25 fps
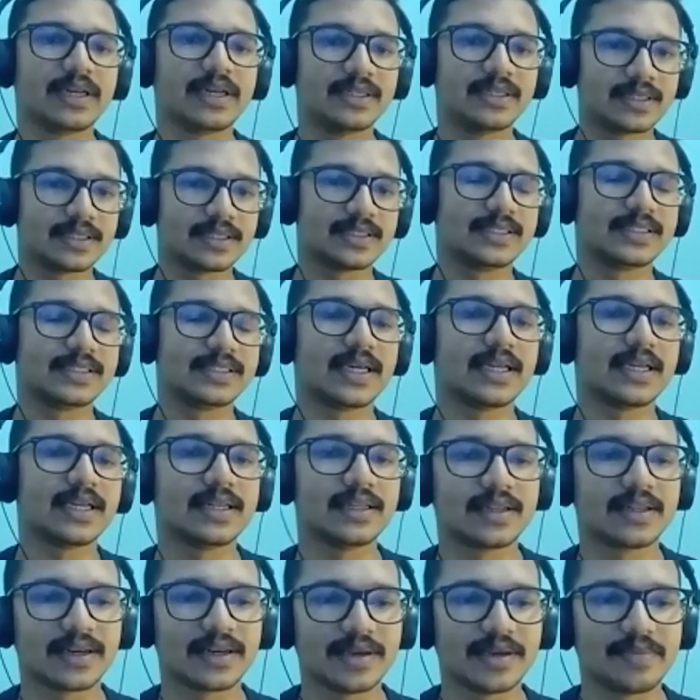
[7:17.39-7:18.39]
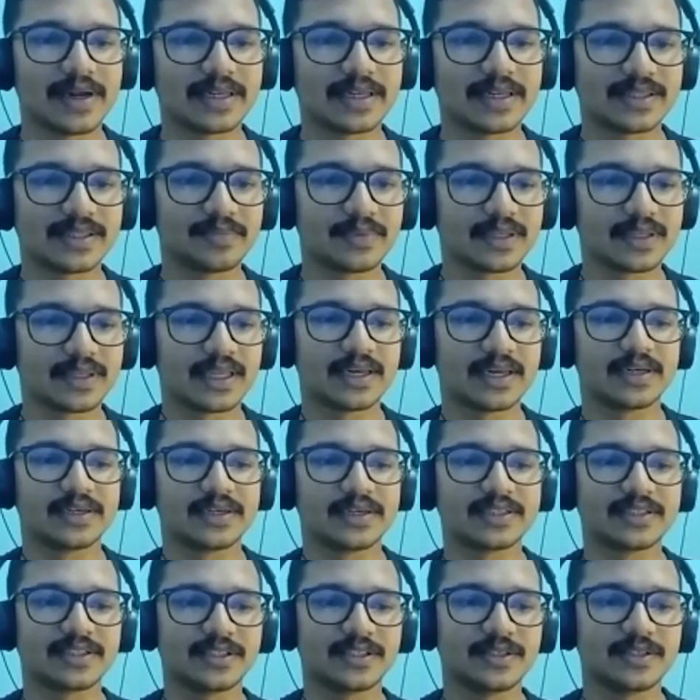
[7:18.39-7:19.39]
Is that rematch something that
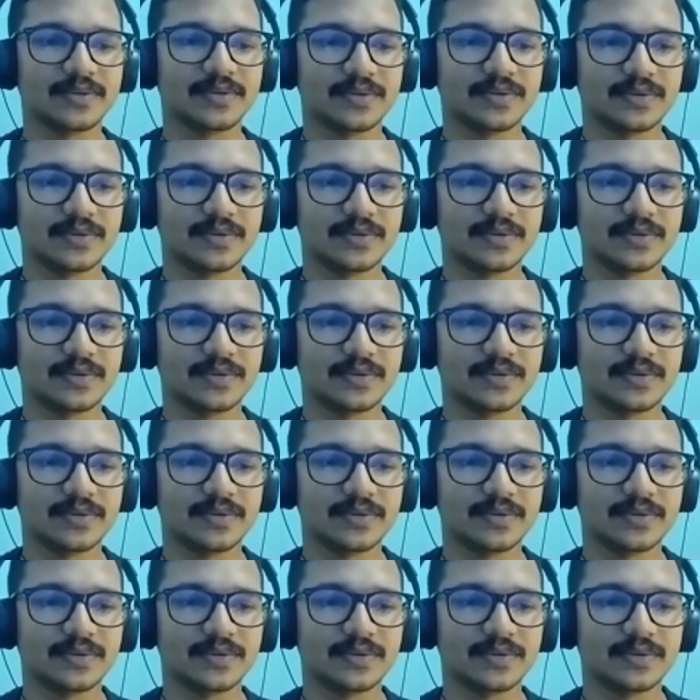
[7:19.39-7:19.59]
interests you?